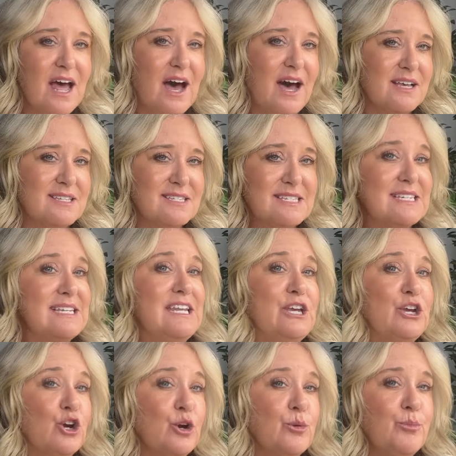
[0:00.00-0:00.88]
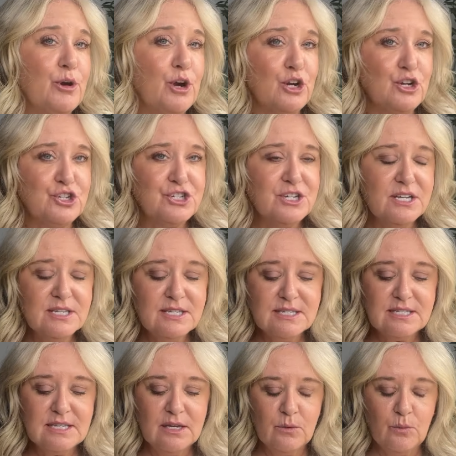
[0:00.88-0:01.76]
sneaker
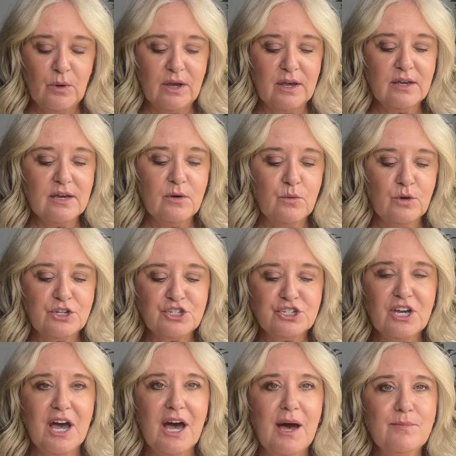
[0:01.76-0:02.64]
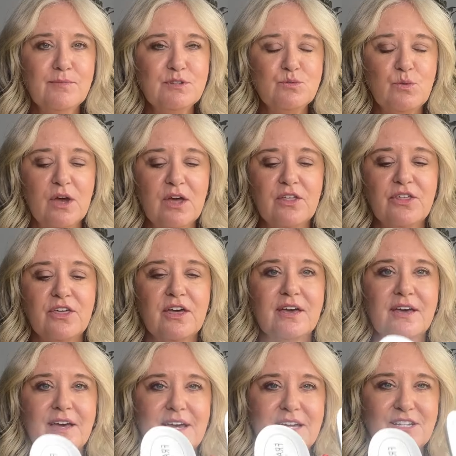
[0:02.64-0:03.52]
purchase, which comes with
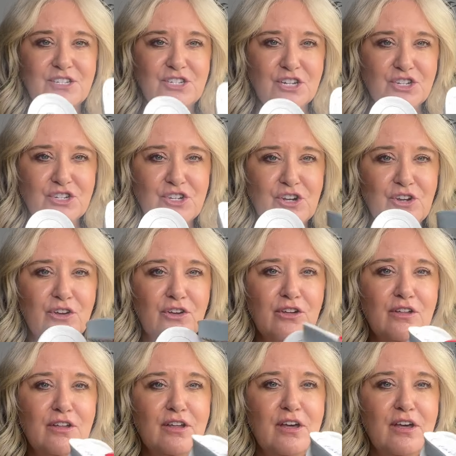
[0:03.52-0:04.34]
additional